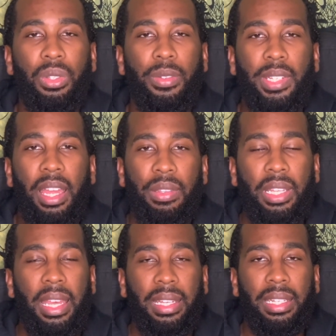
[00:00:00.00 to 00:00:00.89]
Sometimes you
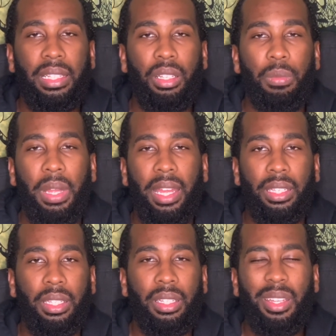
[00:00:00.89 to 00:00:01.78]
gotta get a little
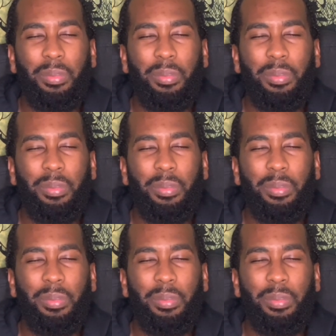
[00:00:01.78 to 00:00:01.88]
baggy.